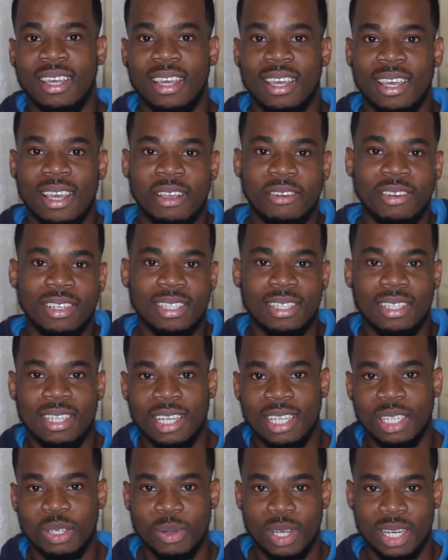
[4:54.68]
here is
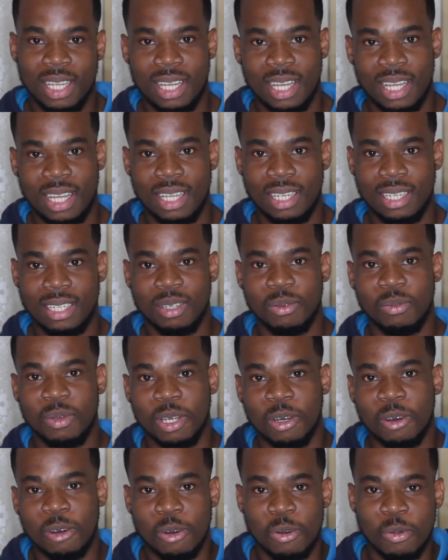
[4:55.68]
day 28. We
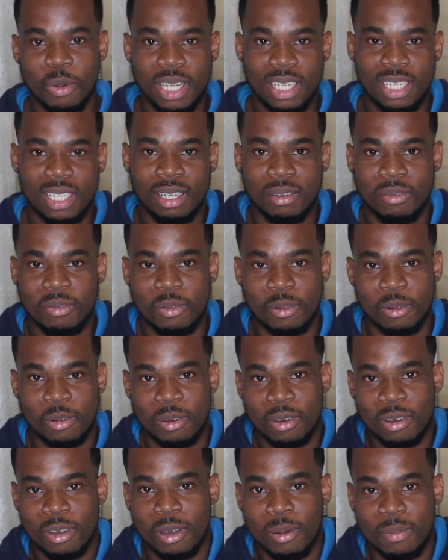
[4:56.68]
are all waiting
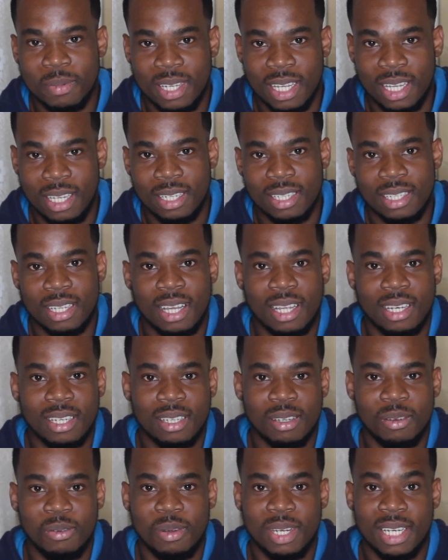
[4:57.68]
for updates and
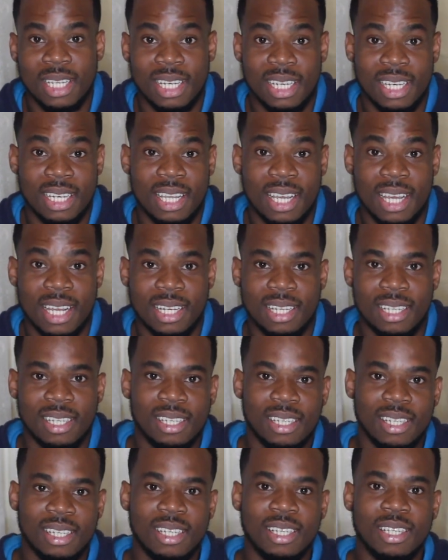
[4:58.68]
we didn't get.
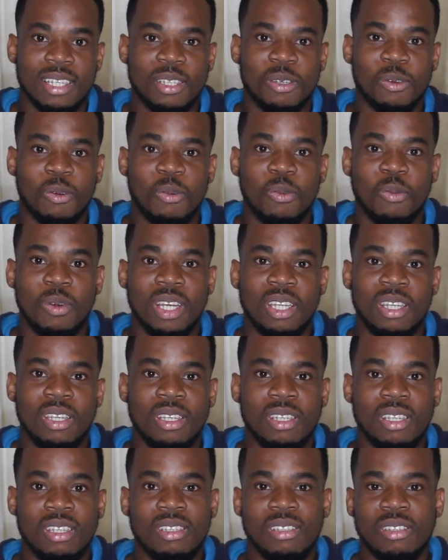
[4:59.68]
So
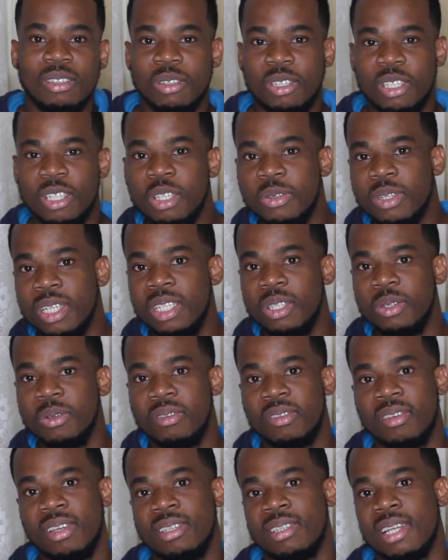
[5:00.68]
when you usually do
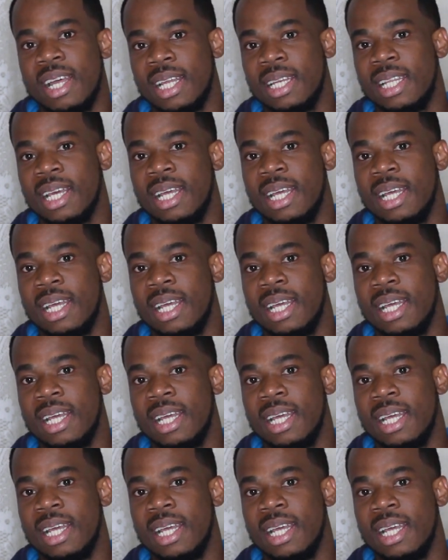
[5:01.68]
things like